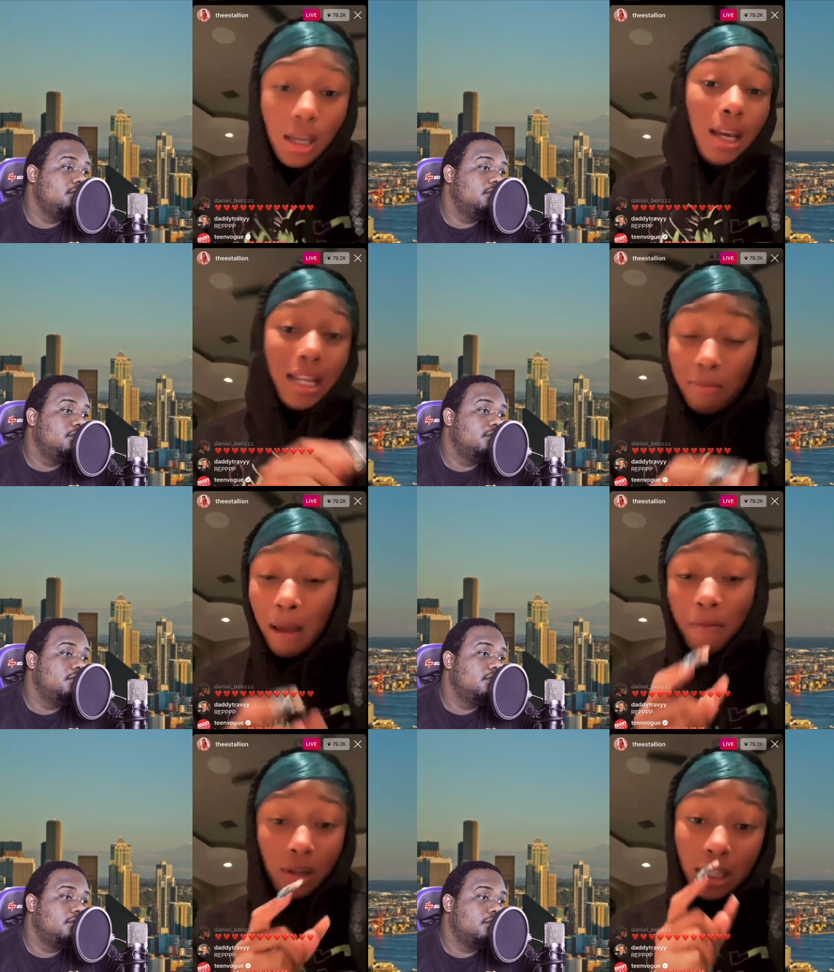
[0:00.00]
Speaker 1: and I'm
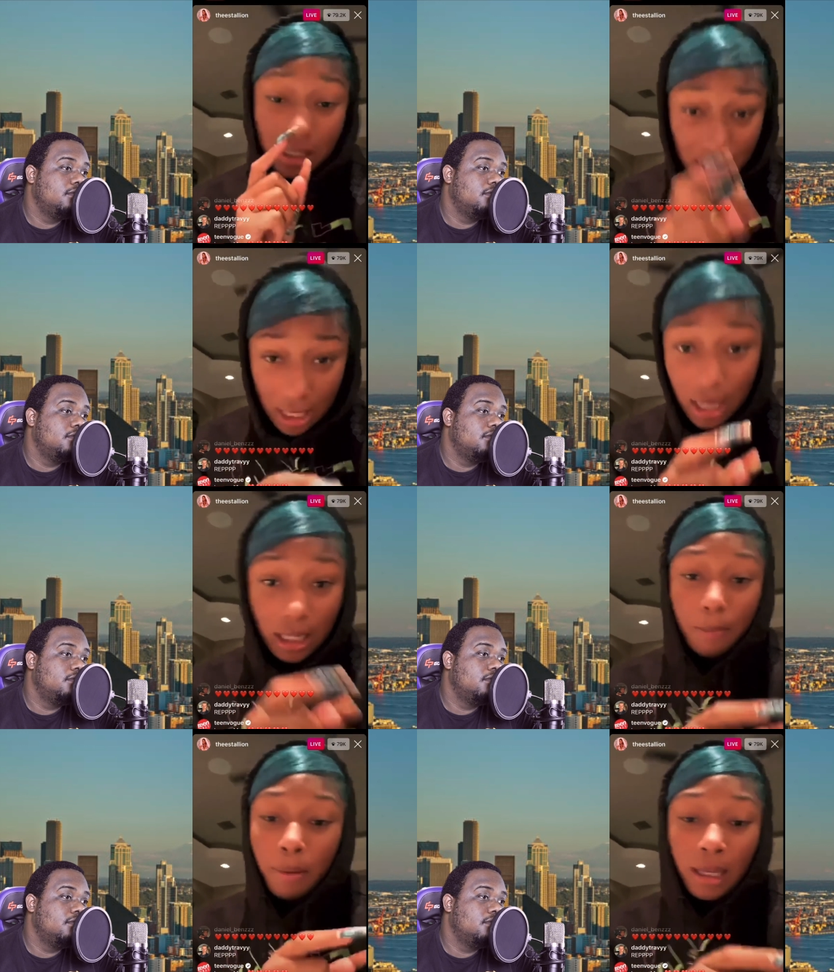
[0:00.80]
not gonna let this nigga
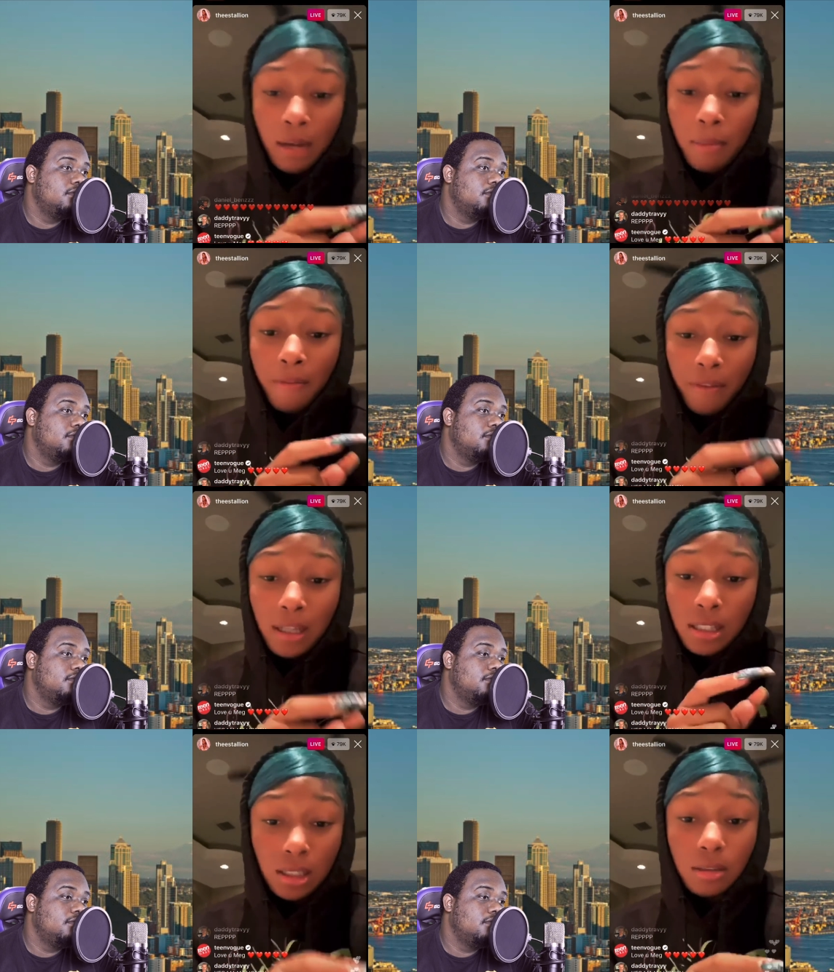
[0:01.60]
keep playing in my
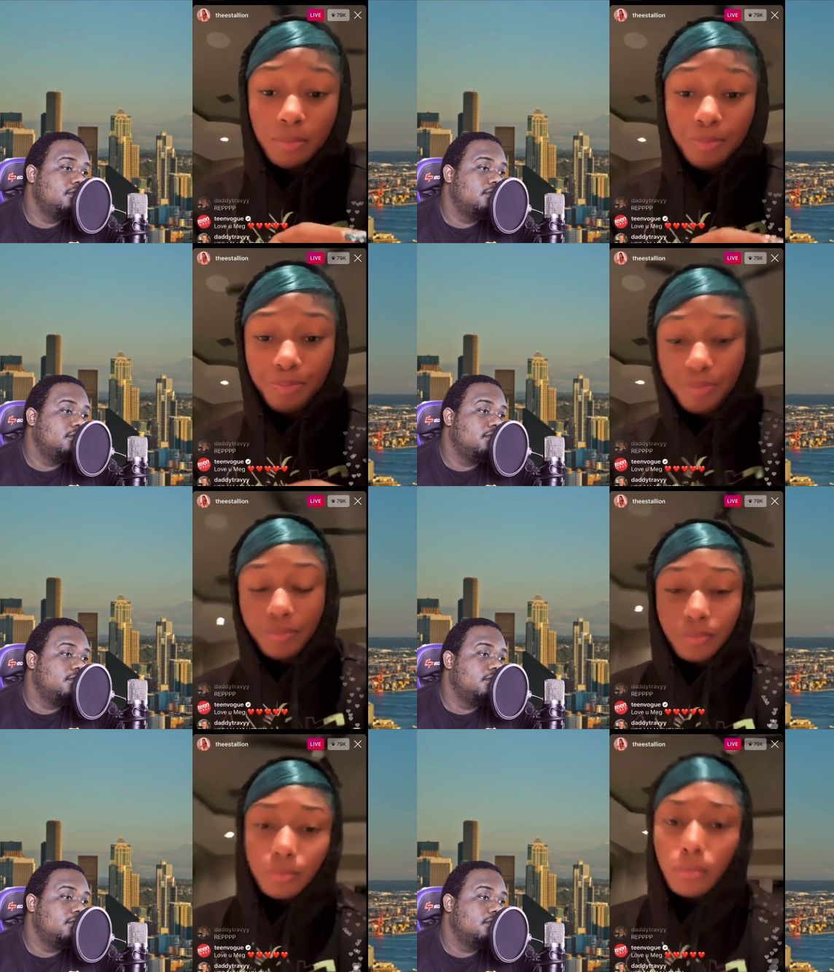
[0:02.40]
face either.
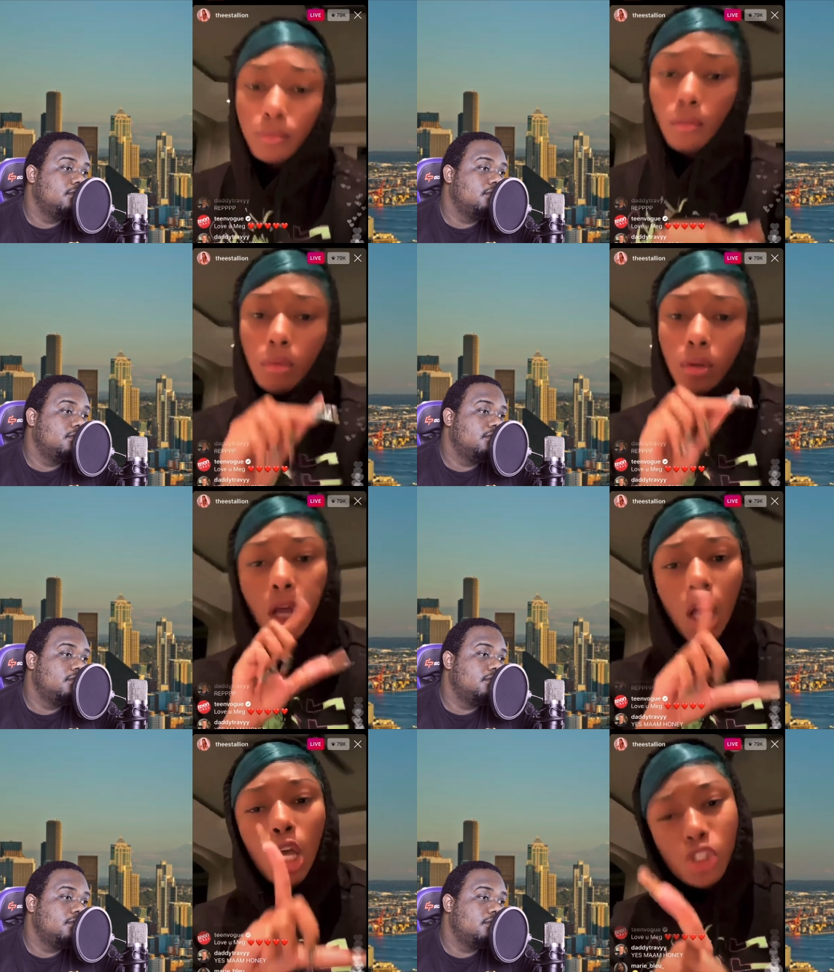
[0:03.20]

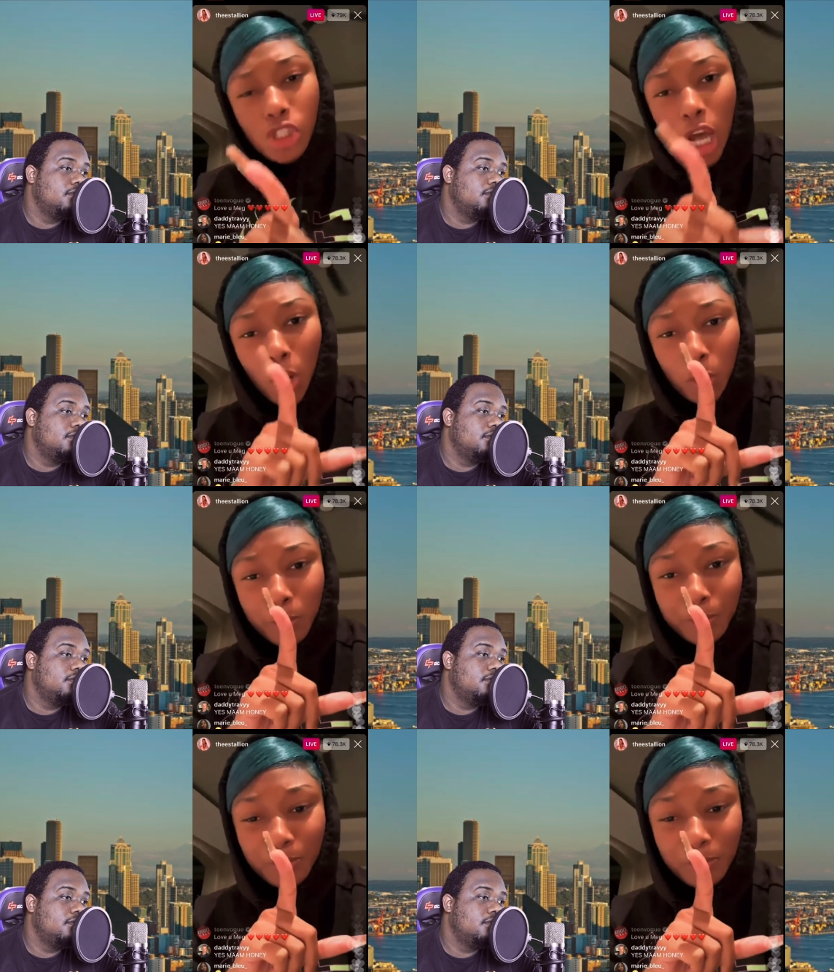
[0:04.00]
So,
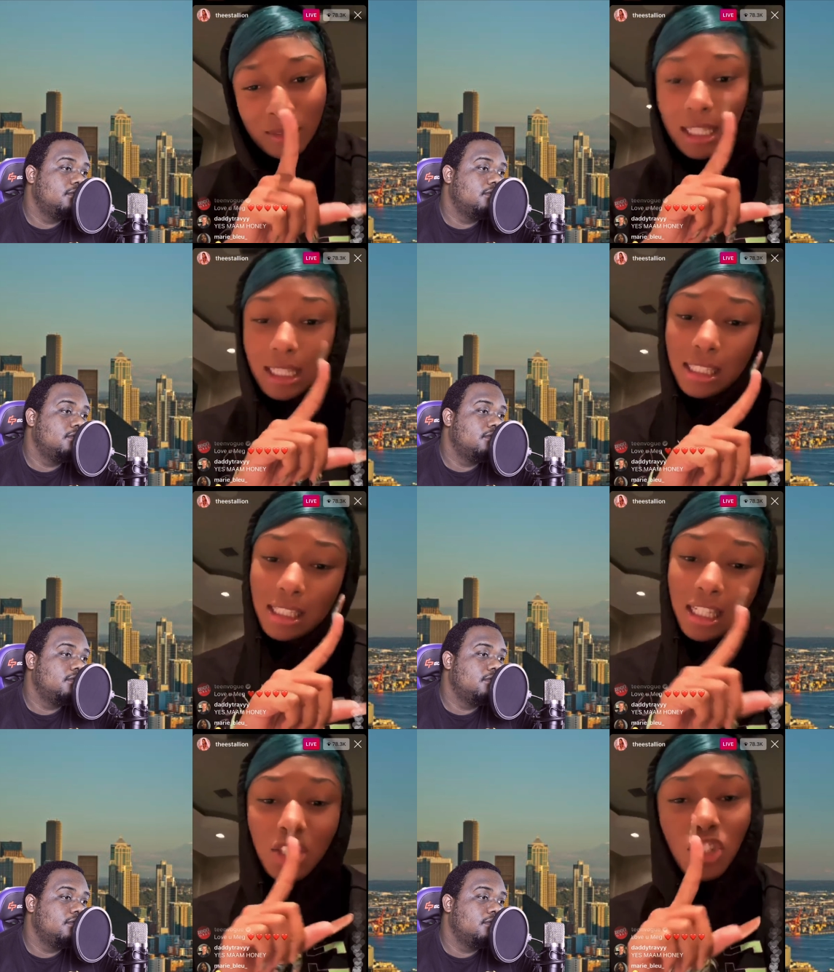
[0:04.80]

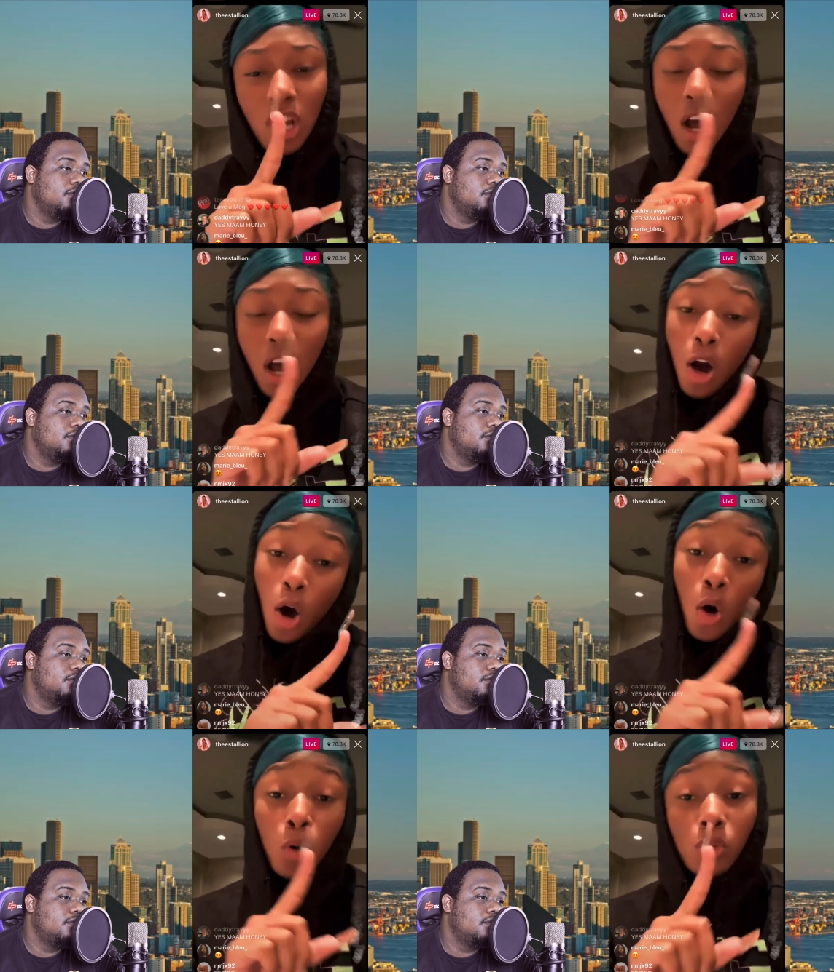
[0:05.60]
since y'all
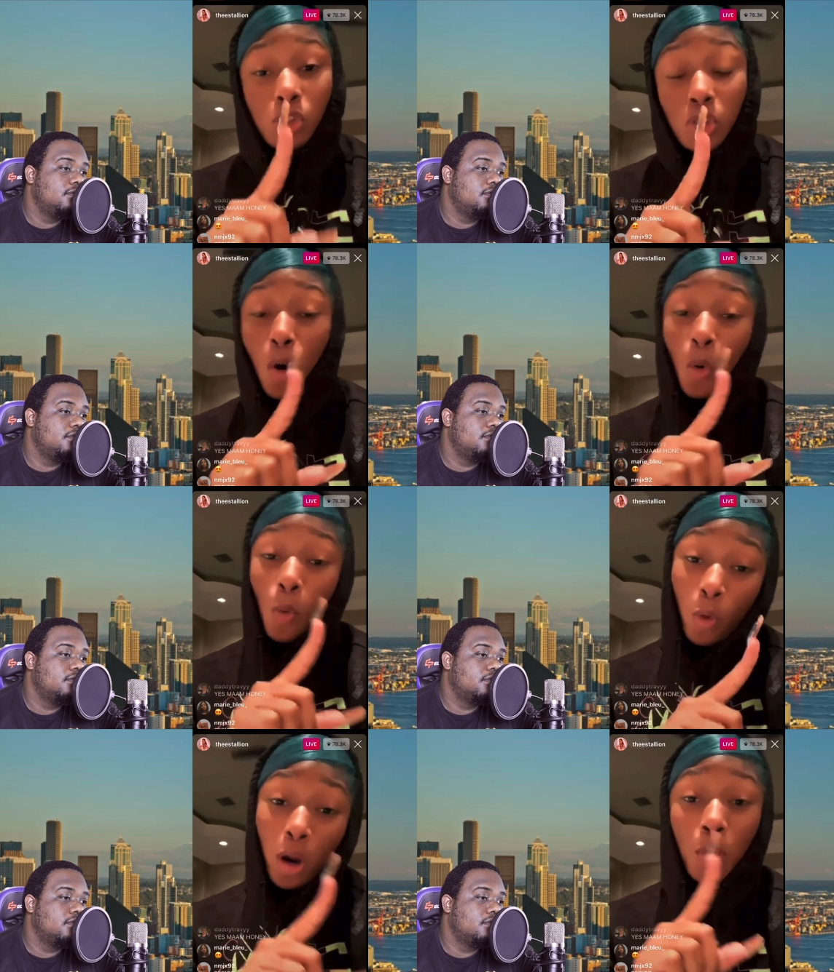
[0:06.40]
hoes so
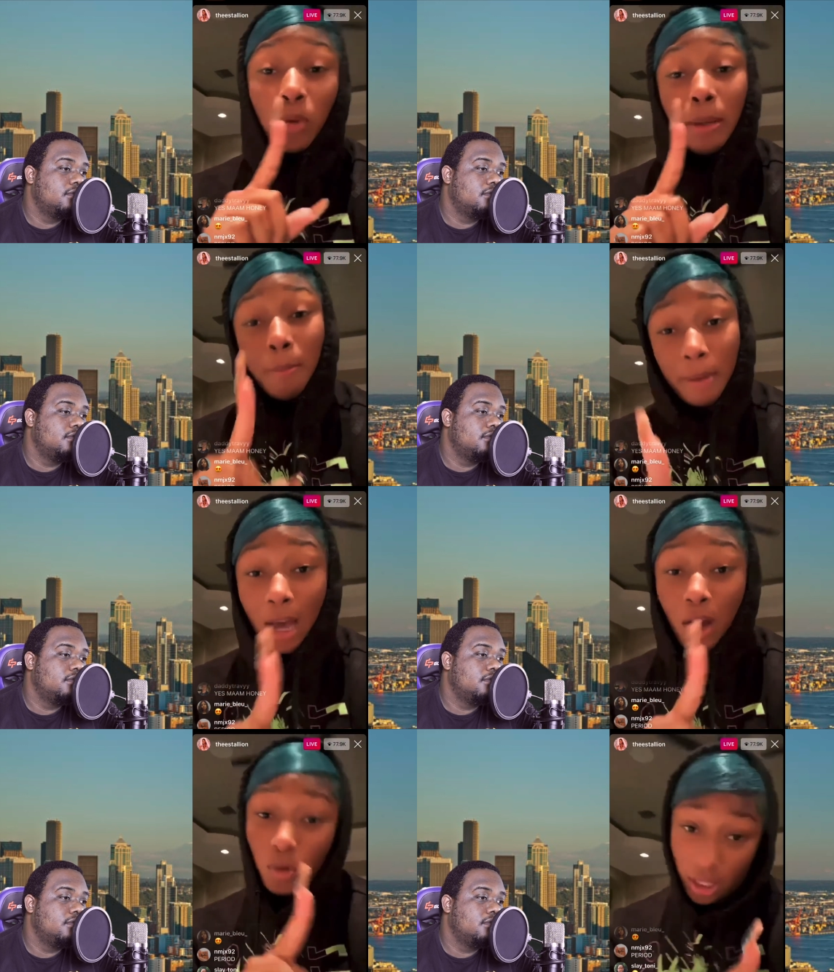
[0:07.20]
worried
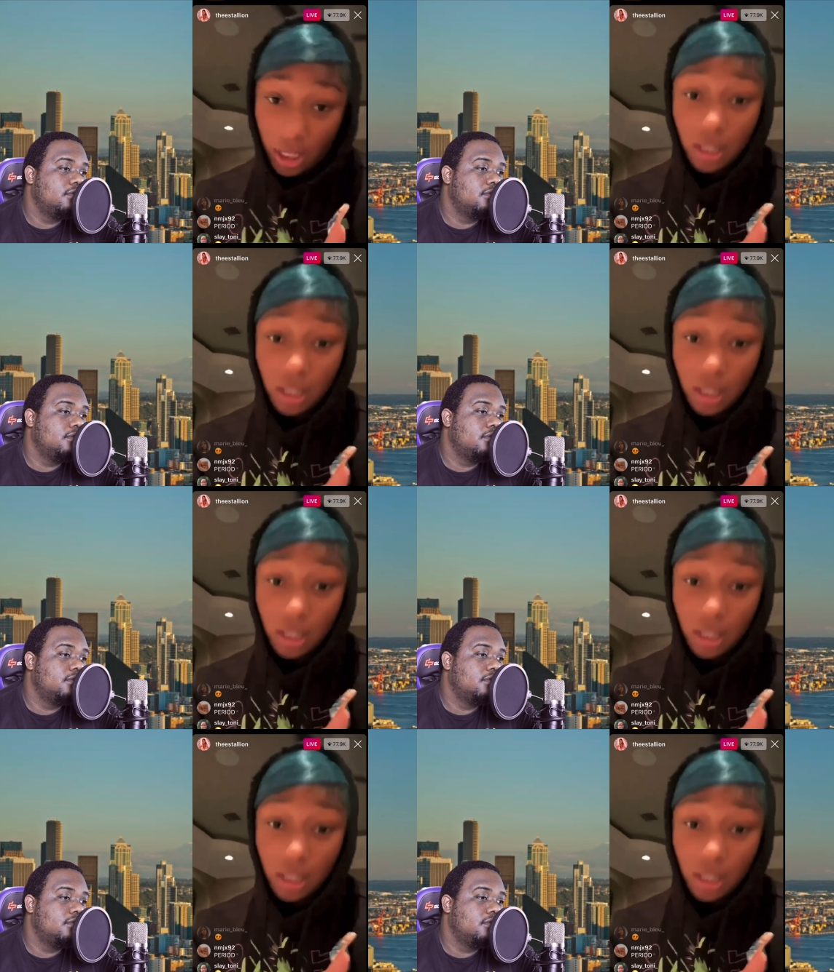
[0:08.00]
about it,